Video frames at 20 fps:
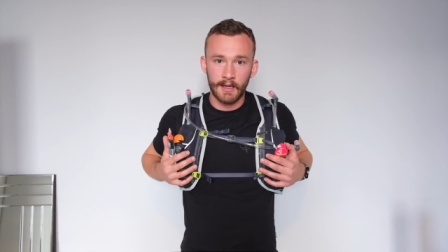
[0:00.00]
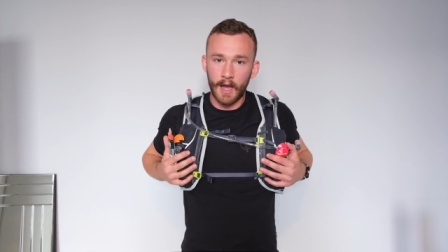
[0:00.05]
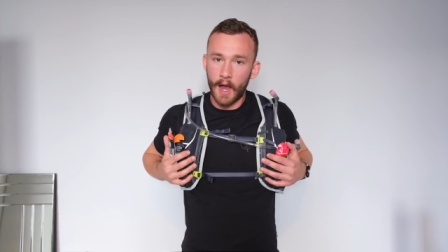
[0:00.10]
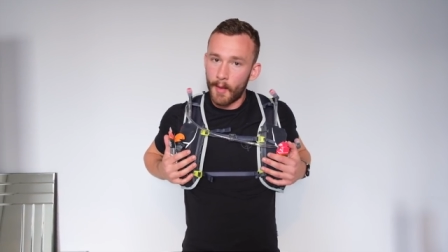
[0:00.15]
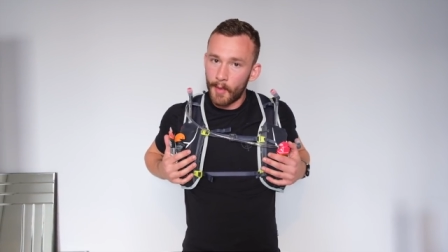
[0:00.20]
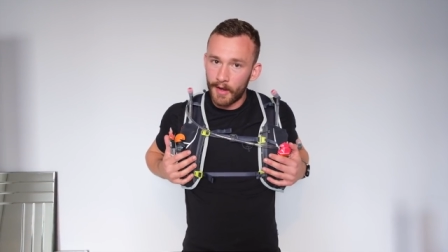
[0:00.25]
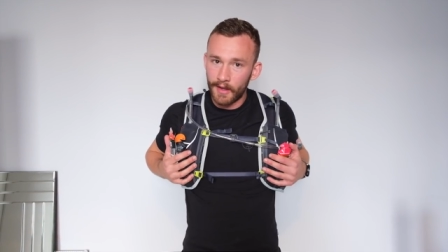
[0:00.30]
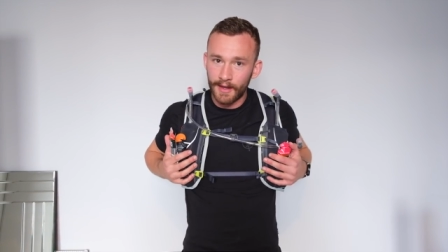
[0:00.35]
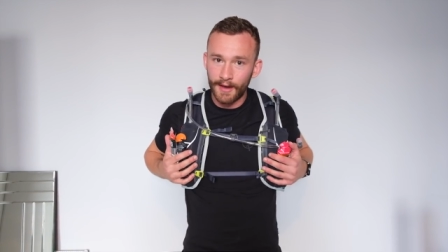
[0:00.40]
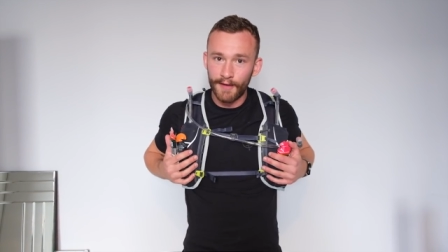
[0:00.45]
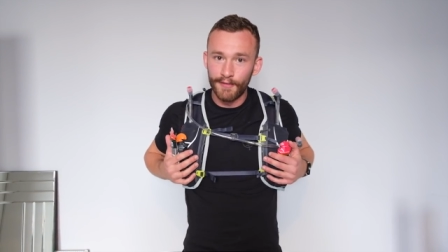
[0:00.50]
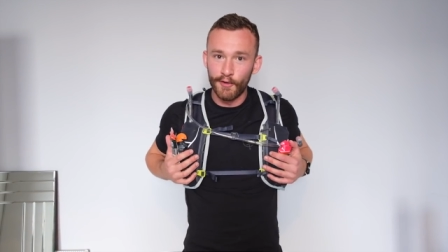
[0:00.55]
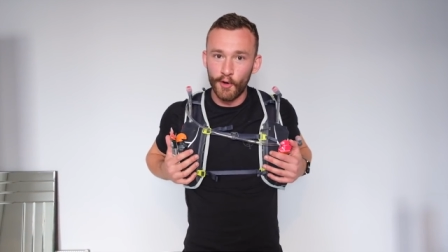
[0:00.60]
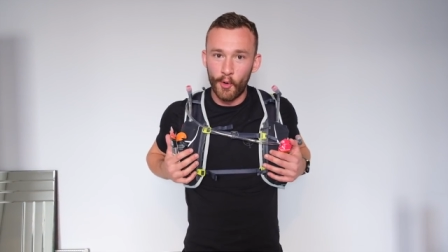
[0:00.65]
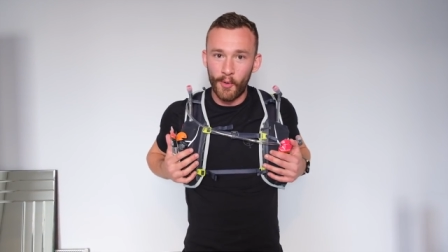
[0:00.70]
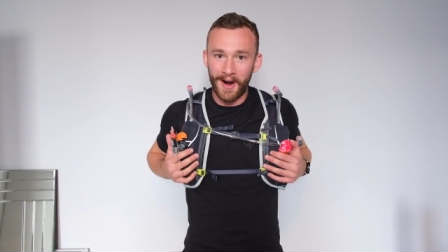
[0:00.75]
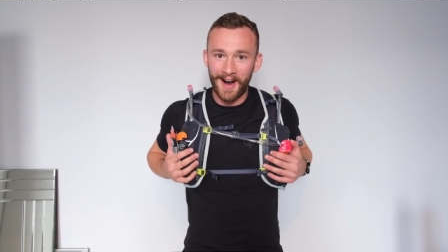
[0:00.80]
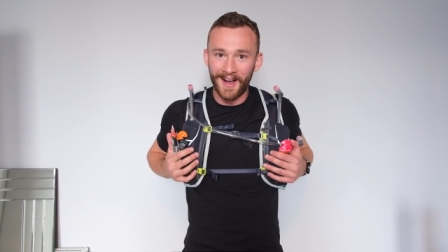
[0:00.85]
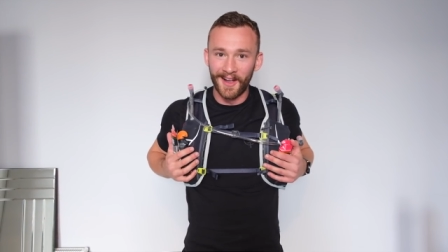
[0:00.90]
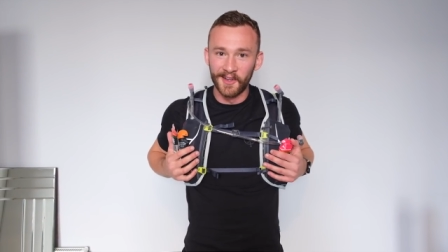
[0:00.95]
I'm out there for a
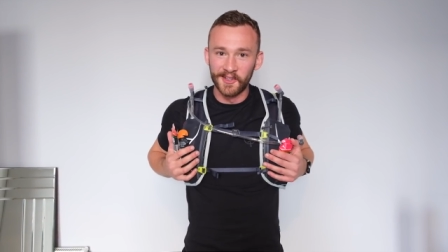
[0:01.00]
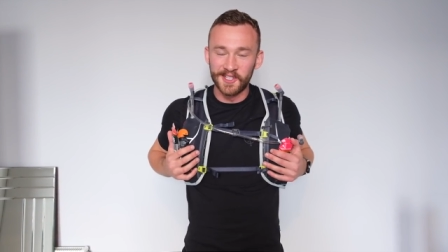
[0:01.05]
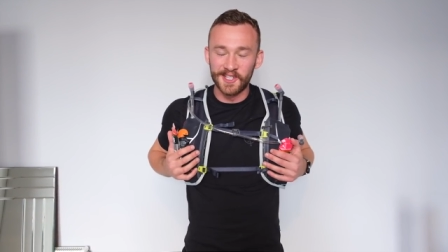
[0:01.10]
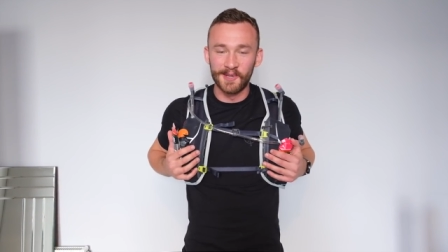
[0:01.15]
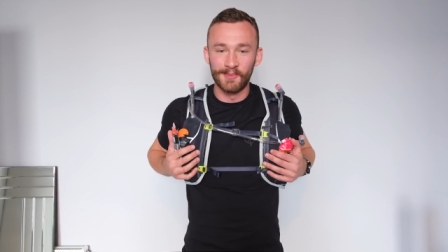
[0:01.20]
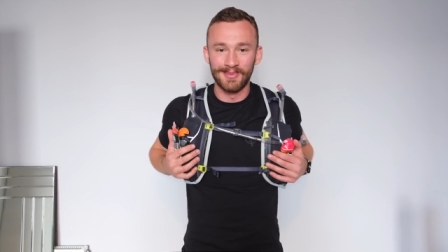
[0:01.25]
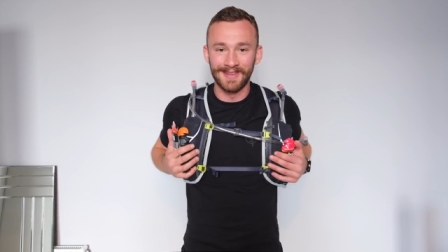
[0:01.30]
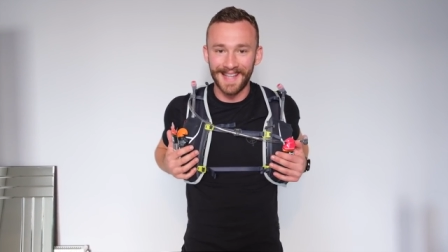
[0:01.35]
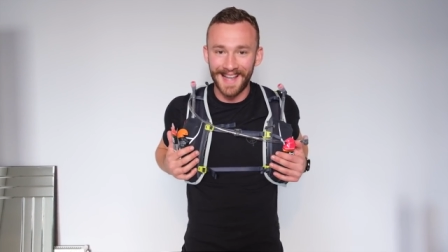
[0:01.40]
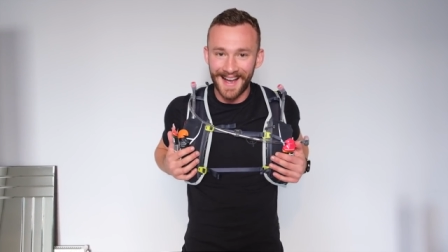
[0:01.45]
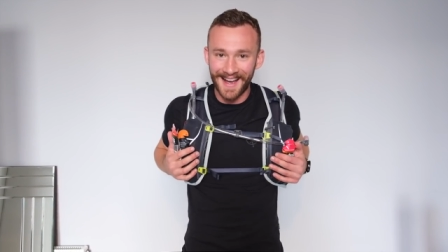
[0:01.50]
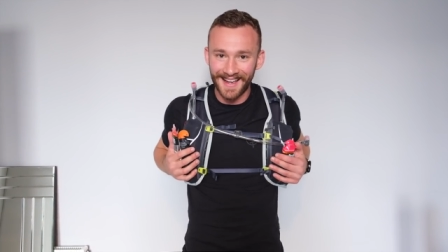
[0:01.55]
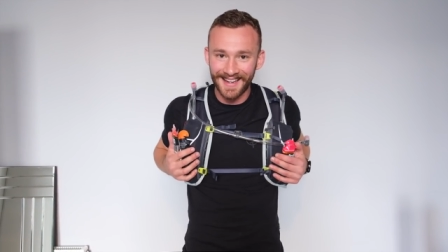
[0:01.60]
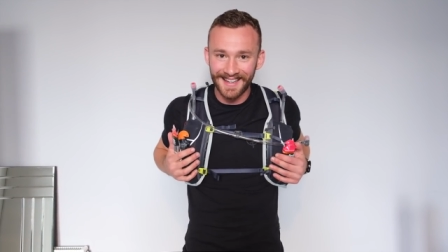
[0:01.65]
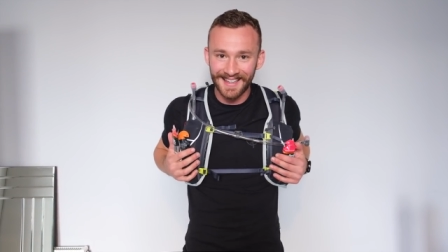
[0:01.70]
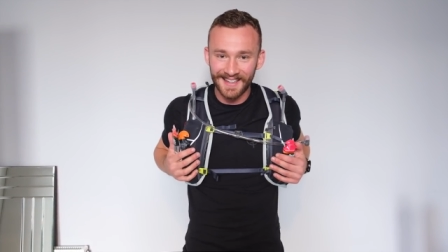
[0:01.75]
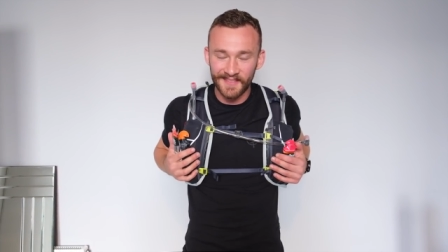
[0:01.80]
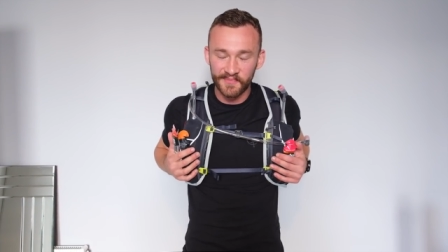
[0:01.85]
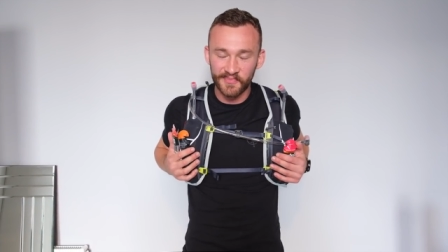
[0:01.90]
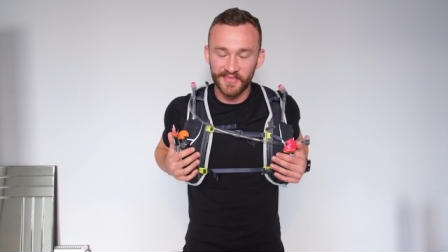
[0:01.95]
while, so the
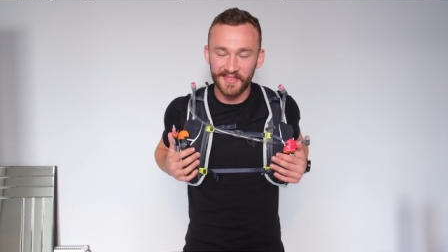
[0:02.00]
plan